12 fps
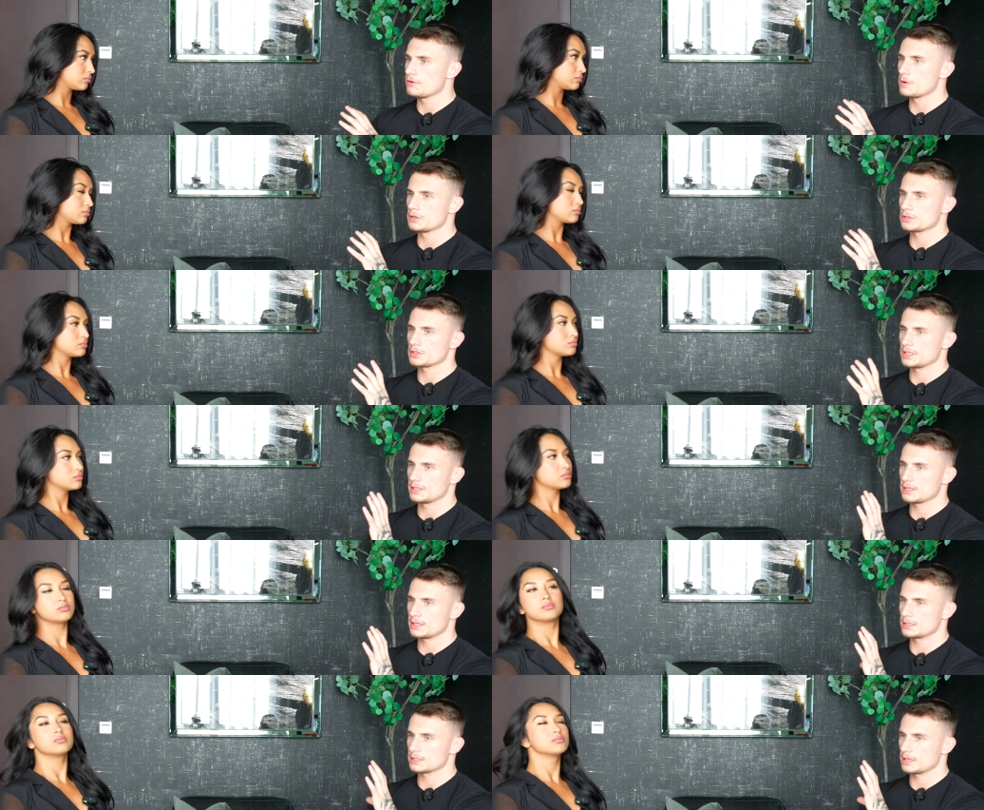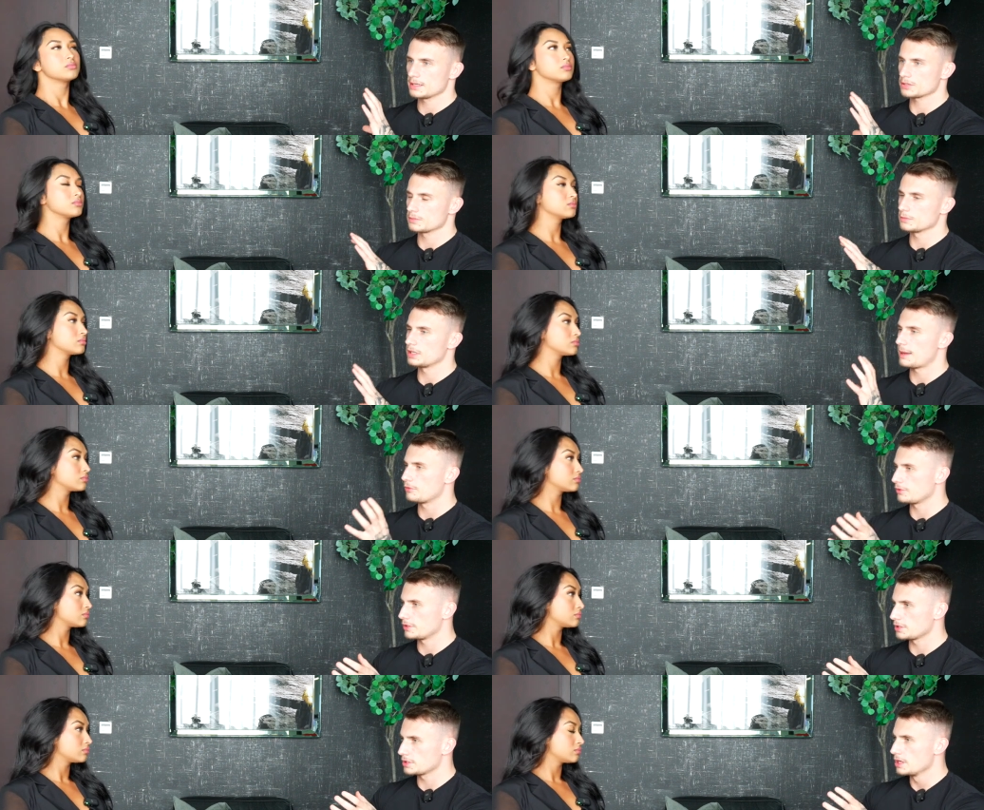Speaker 1: Everyone just sees it as like some
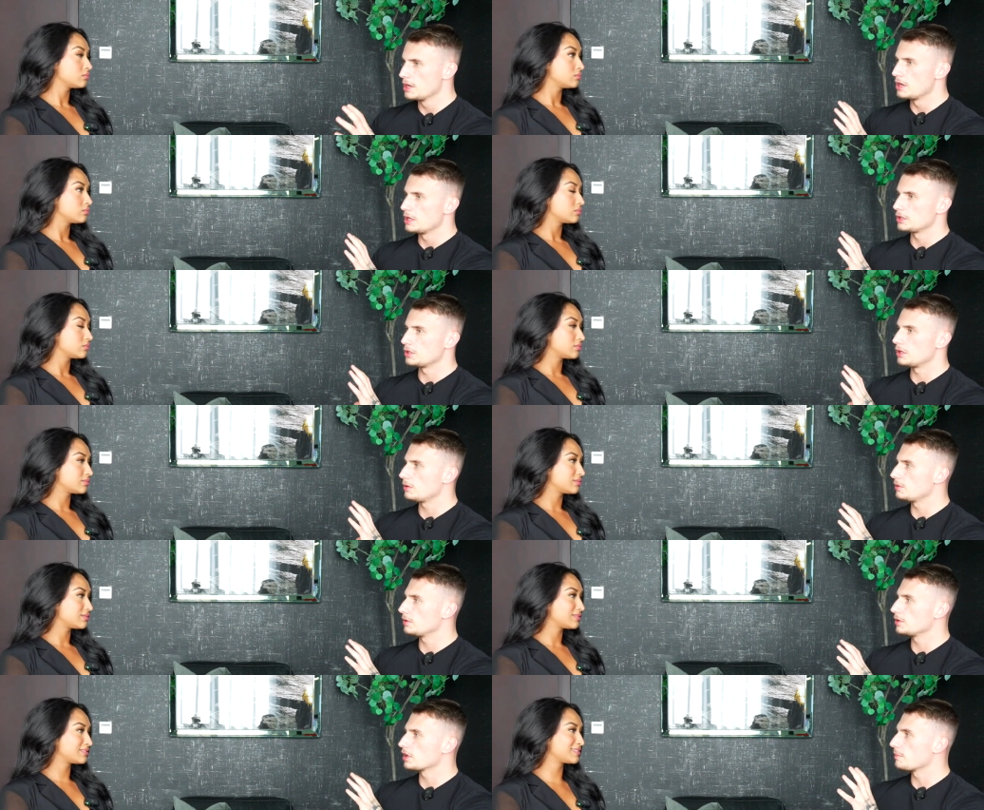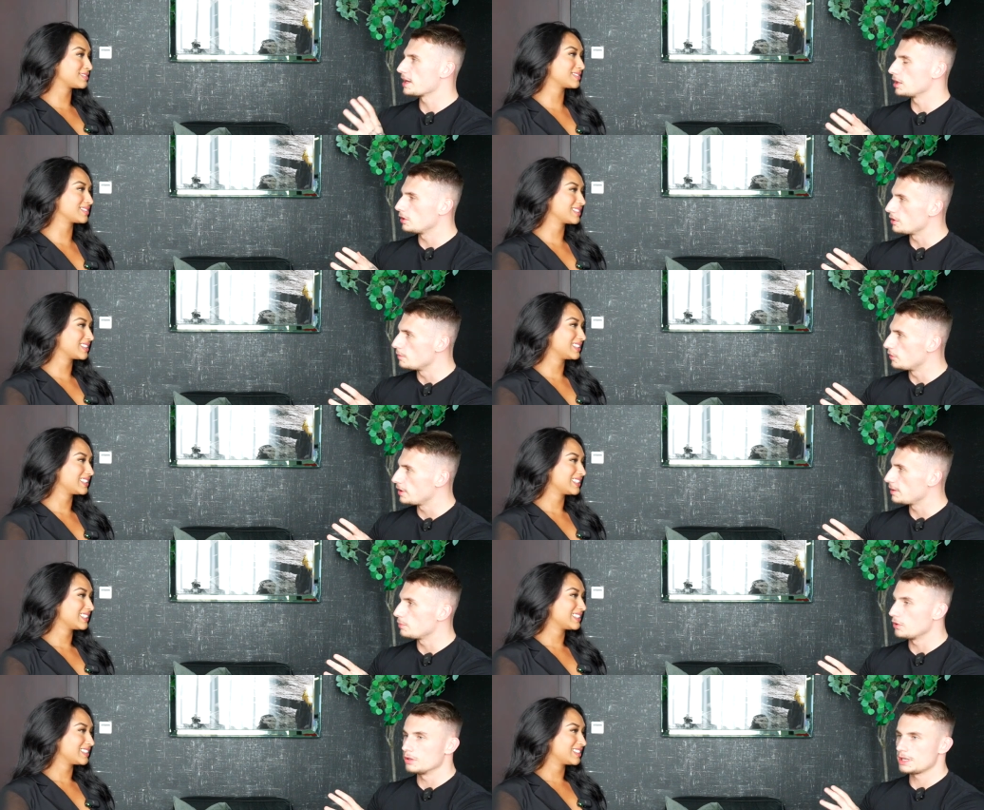glamorous, you know, you can make a load of
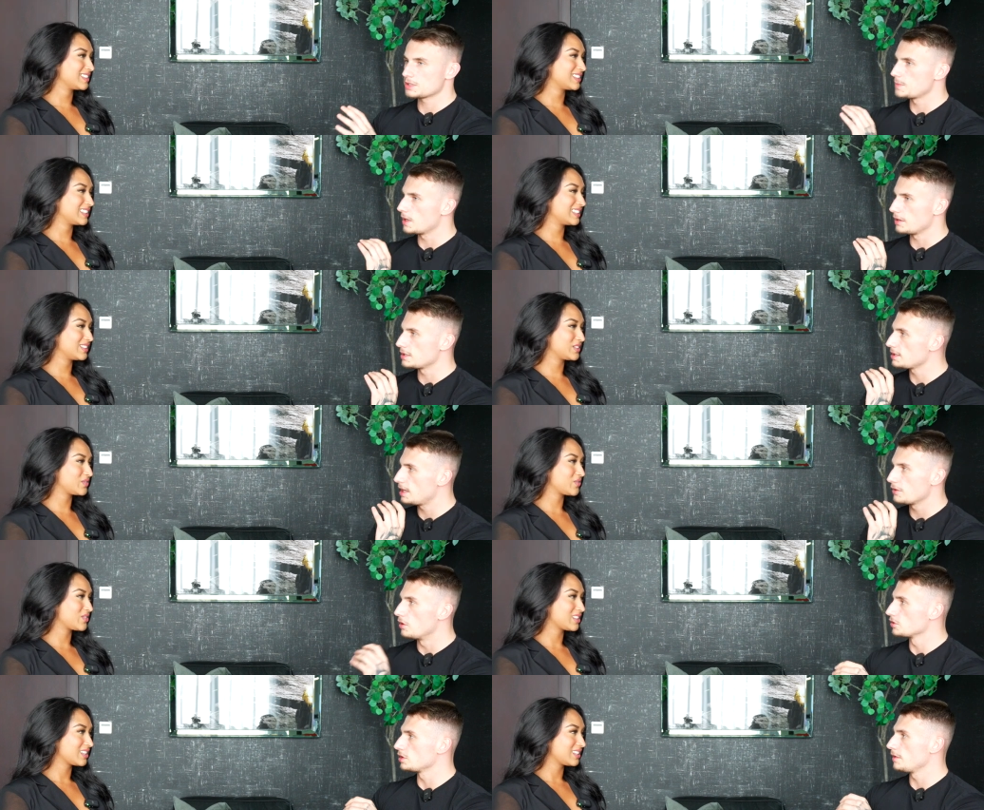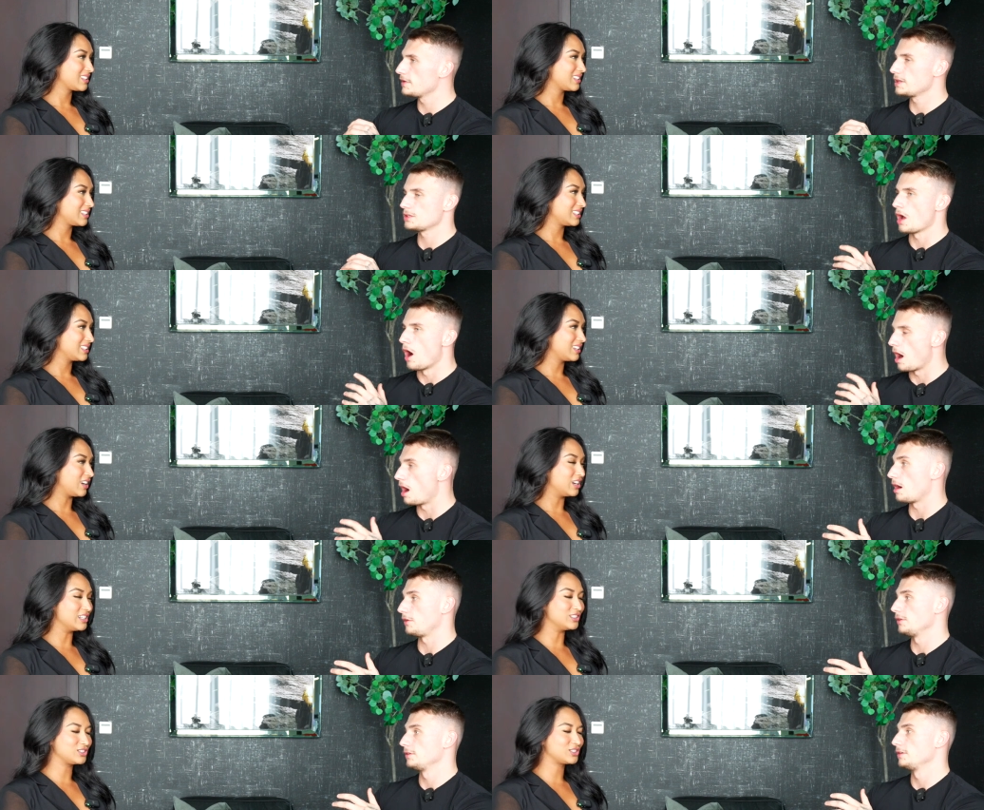money, but let's be honest, like the hustle of it is
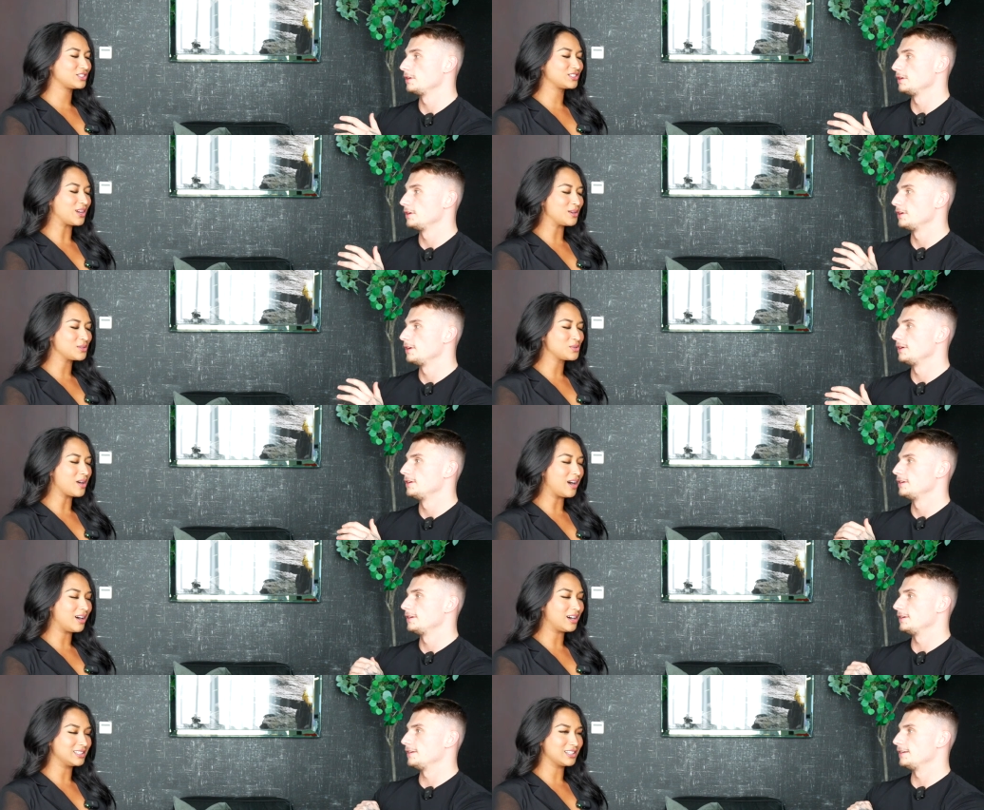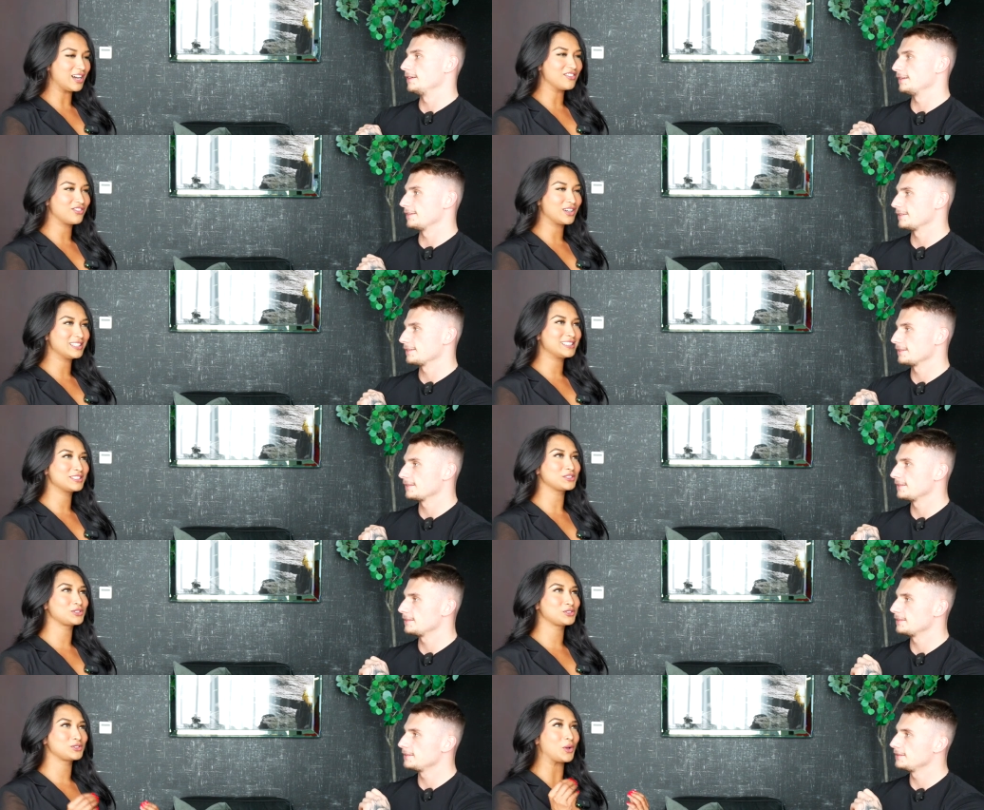hard.
Speaker 2: It's so hard. I find
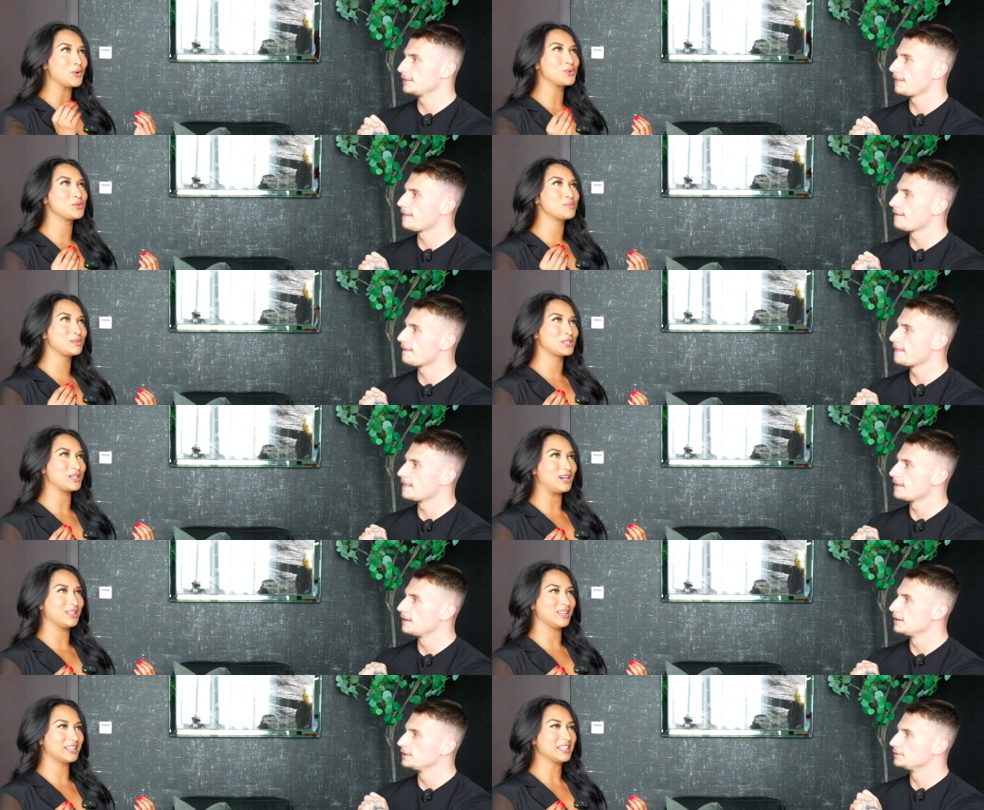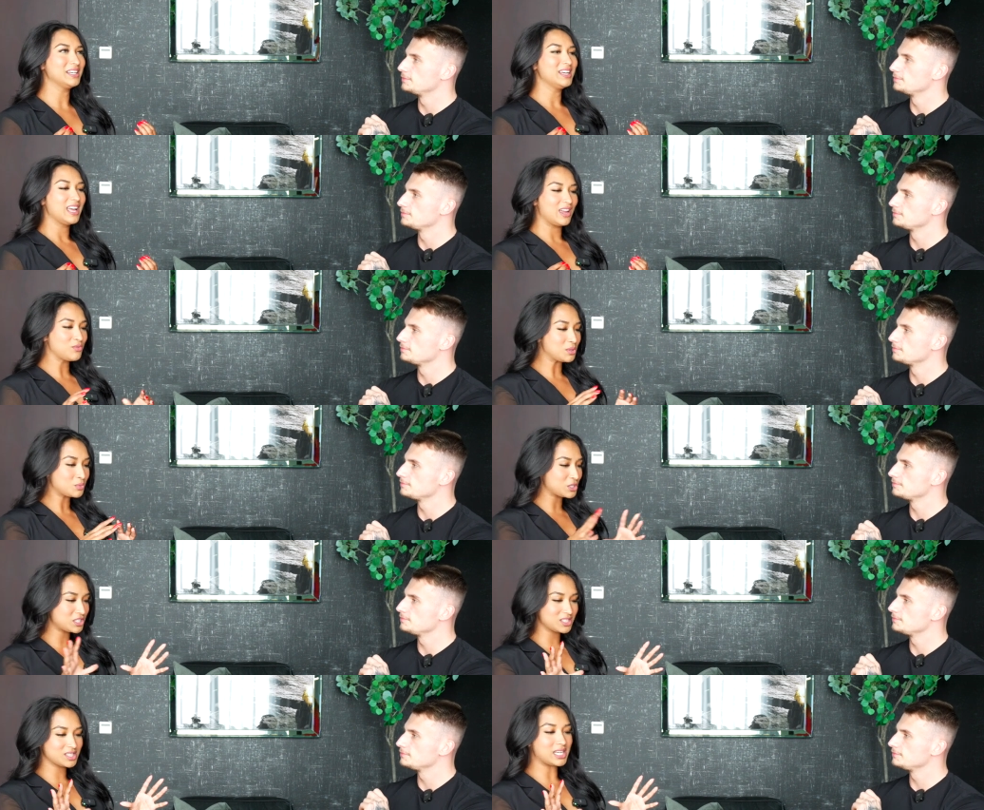it so bizarre. Like everyone
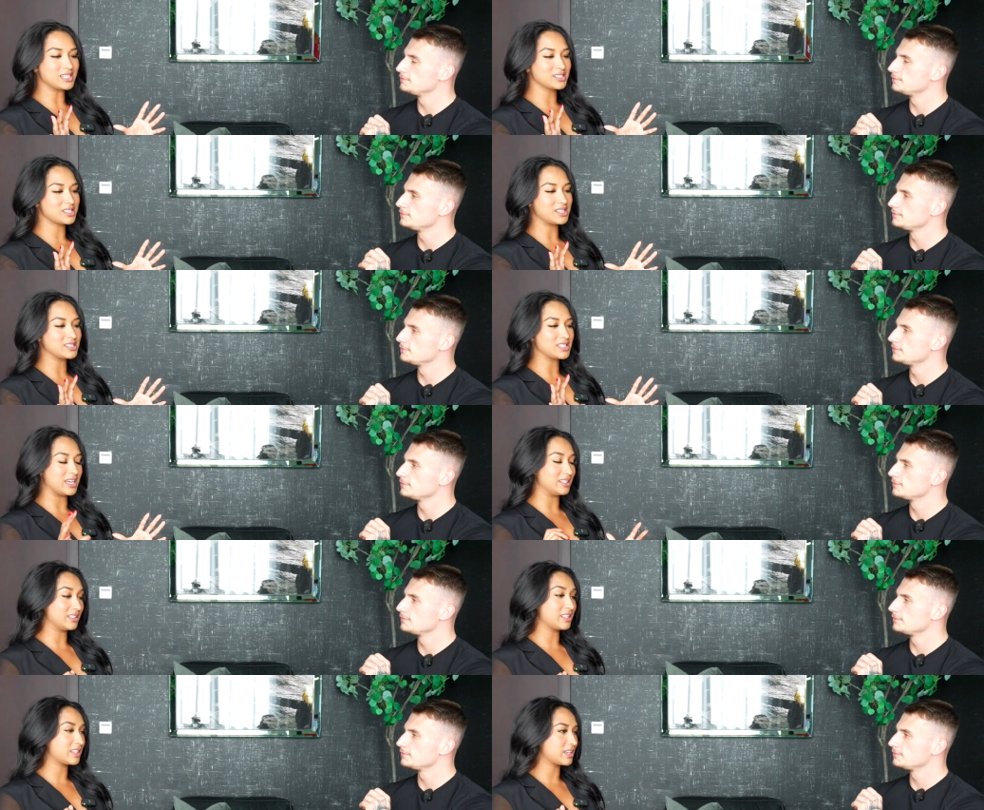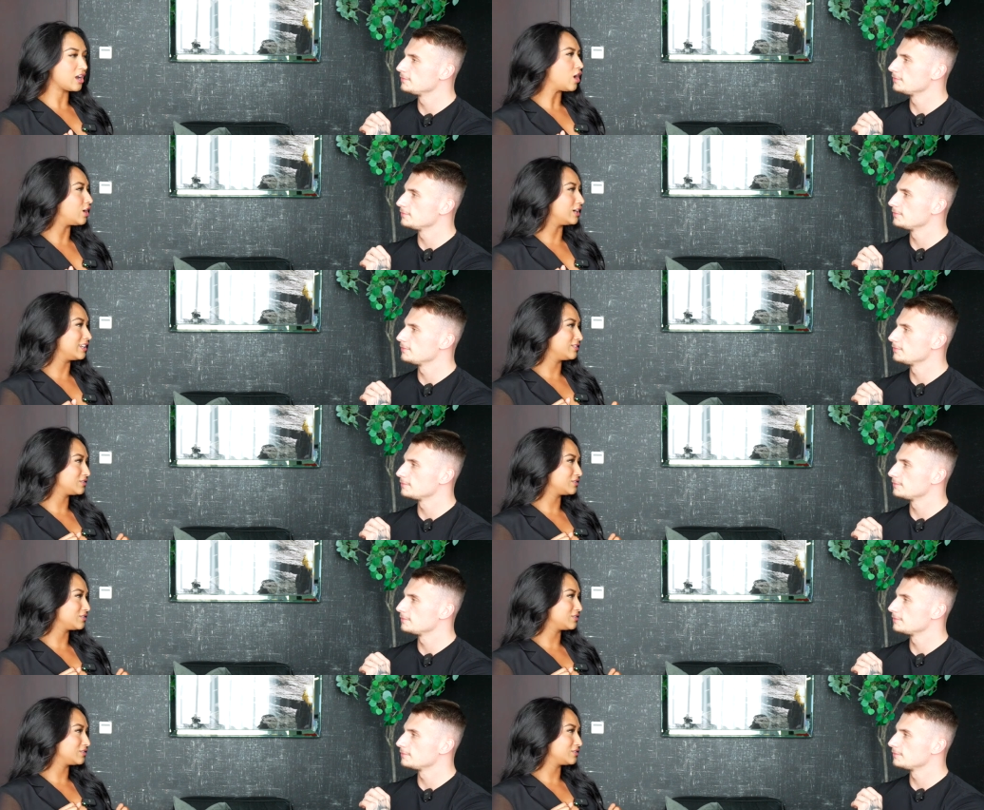watches Selling Sunset and they think, oh,